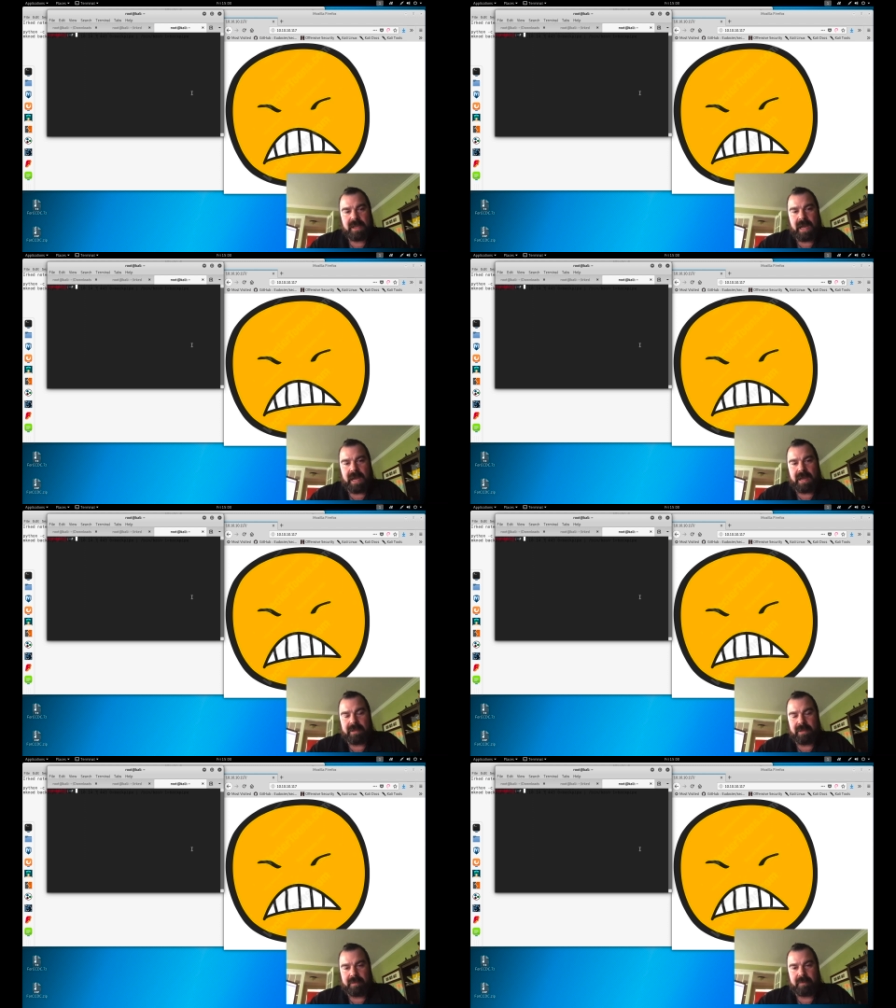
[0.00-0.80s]

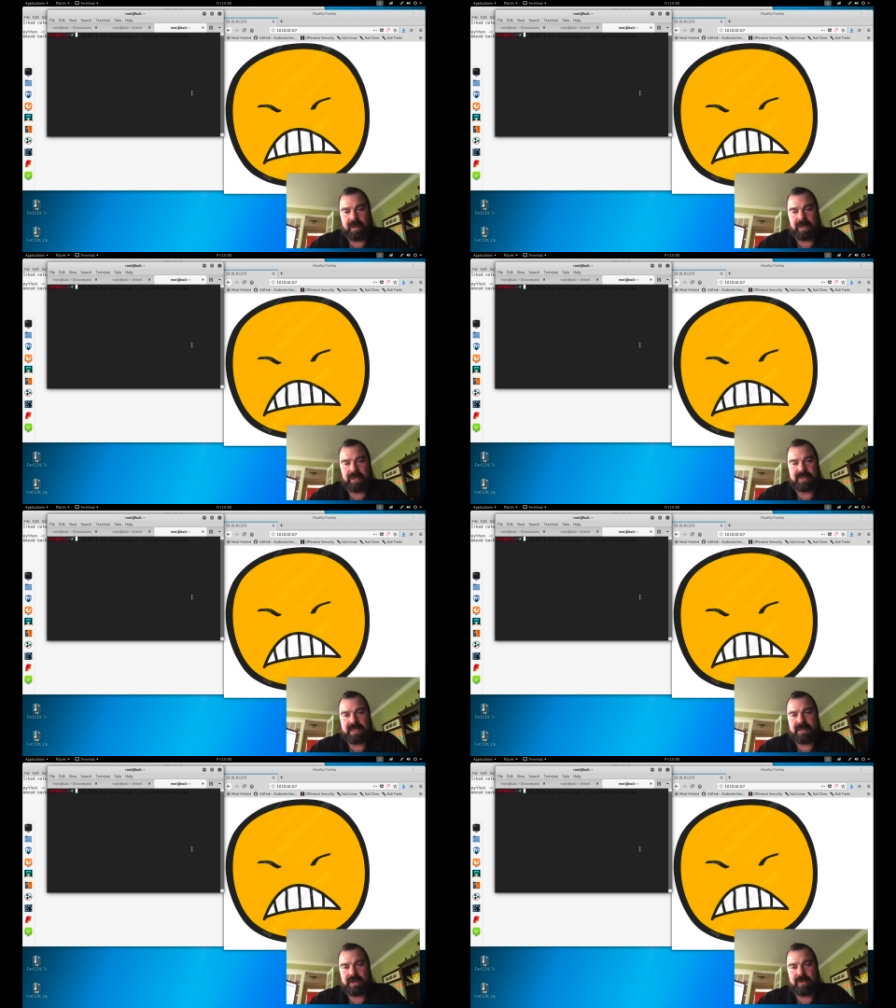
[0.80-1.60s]
I used
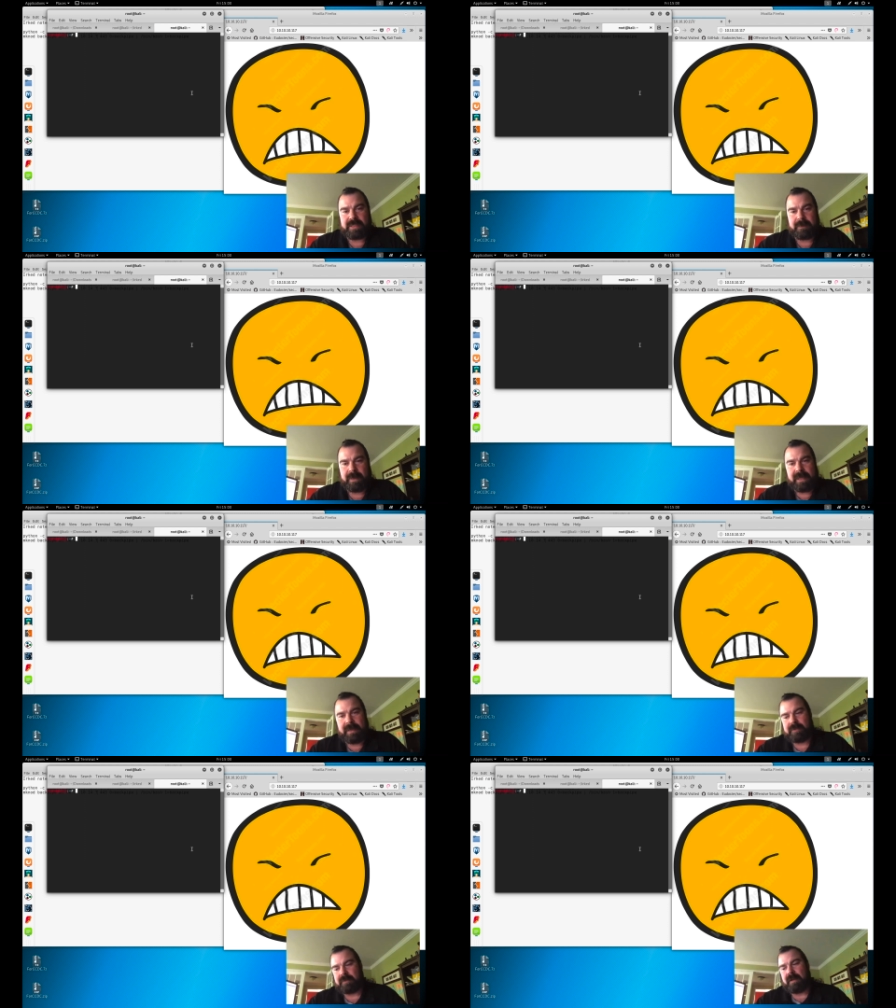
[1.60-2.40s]
it in the OCP,
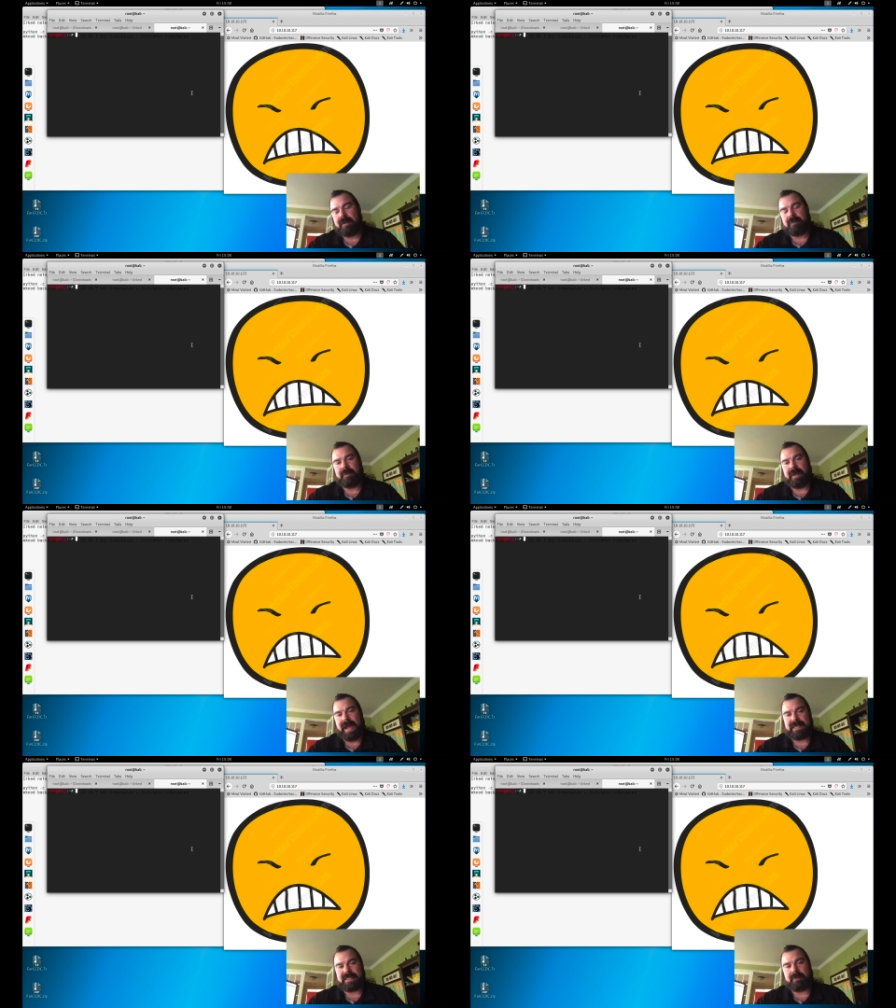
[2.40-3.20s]
and there was a lot of people
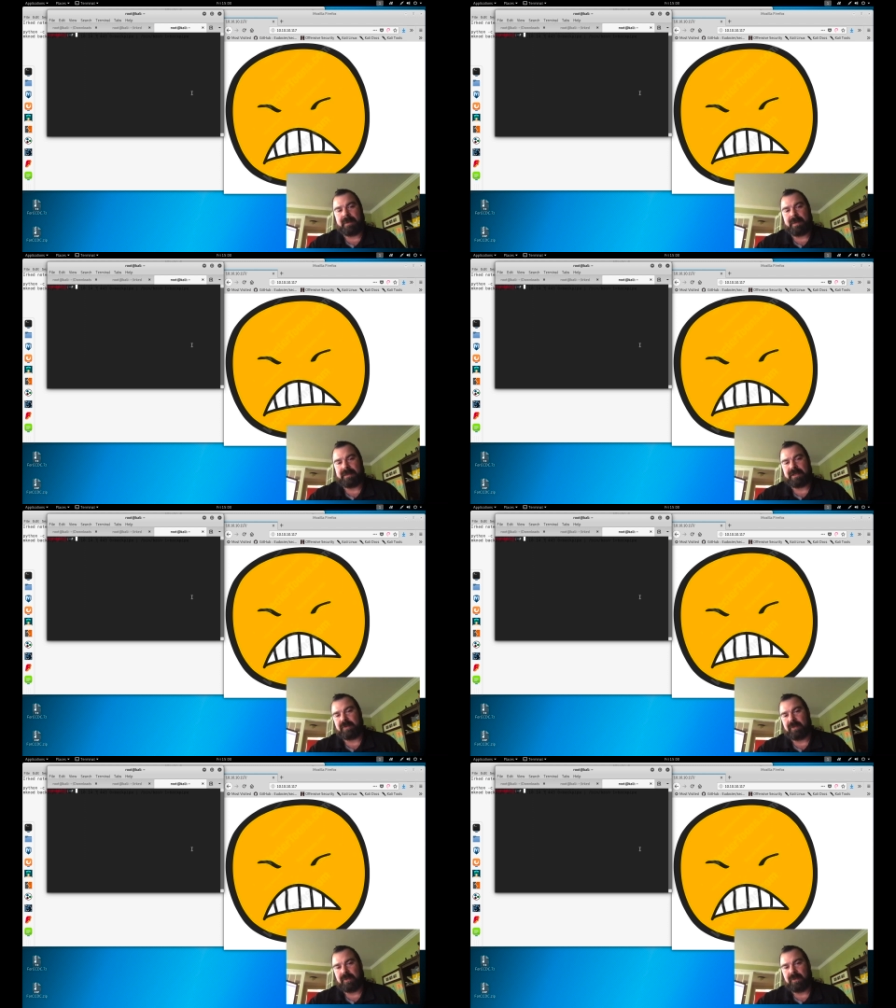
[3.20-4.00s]
asking me about the
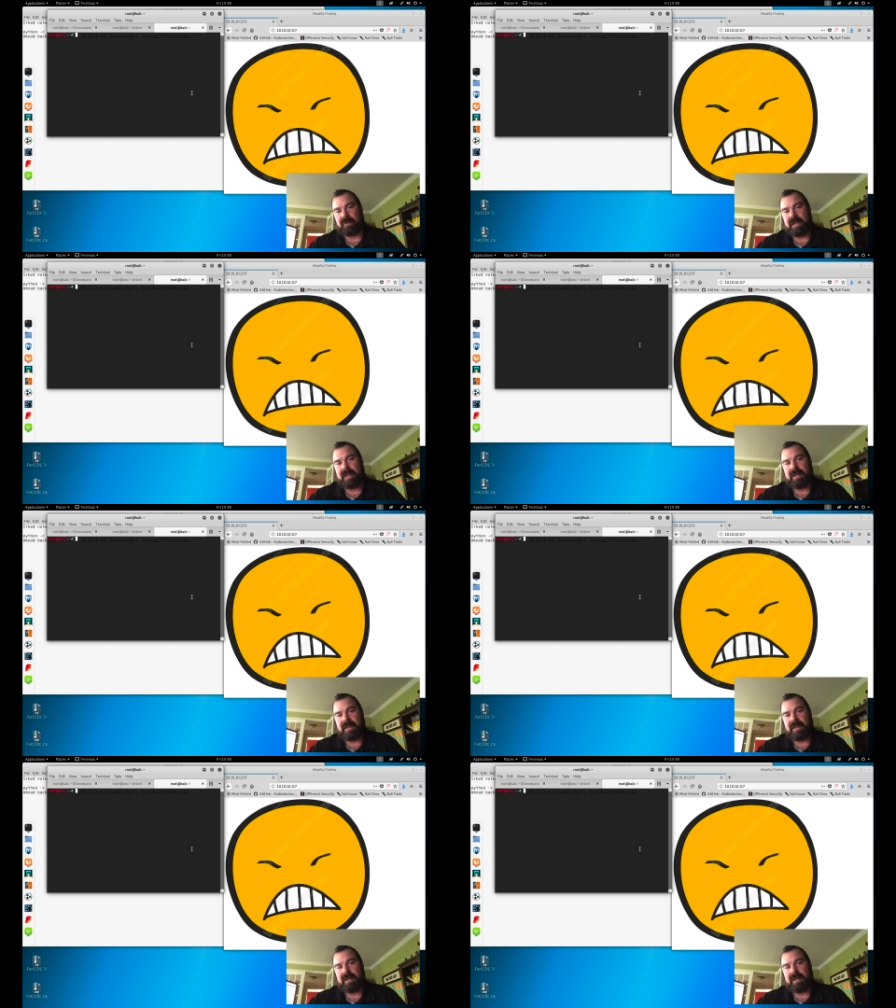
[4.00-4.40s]
tool.